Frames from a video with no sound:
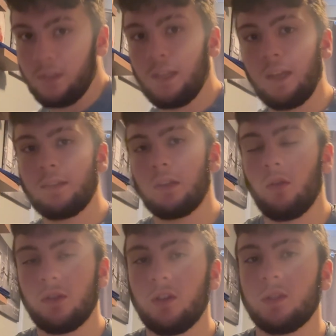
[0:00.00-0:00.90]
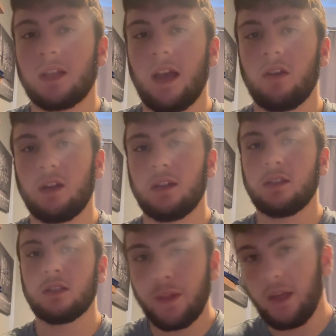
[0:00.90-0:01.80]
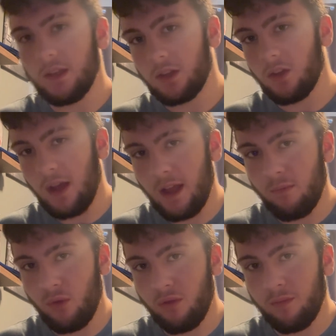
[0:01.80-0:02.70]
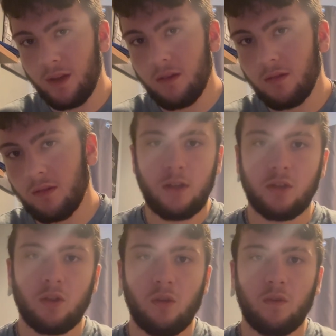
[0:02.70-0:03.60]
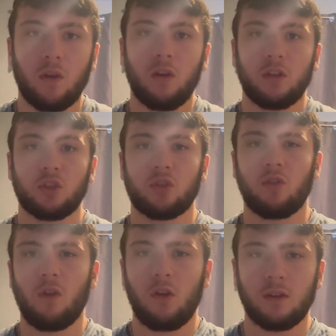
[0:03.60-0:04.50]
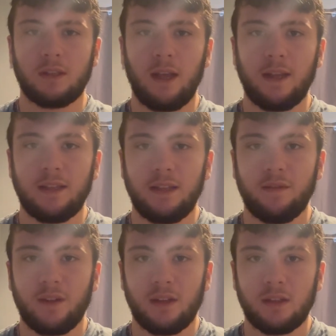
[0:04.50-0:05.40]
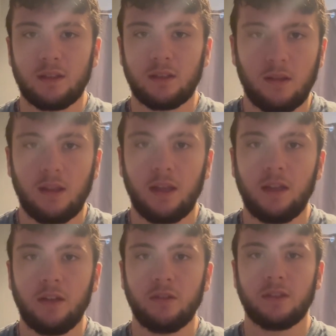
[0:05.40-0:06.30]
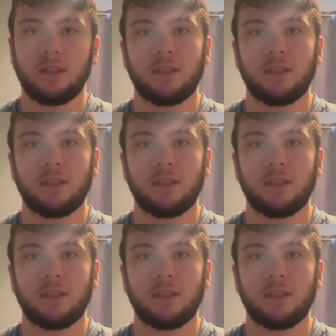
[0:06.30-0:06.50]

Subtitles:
that to go into his counters. He has good head movement and just overall a strong, tight defense that he uses to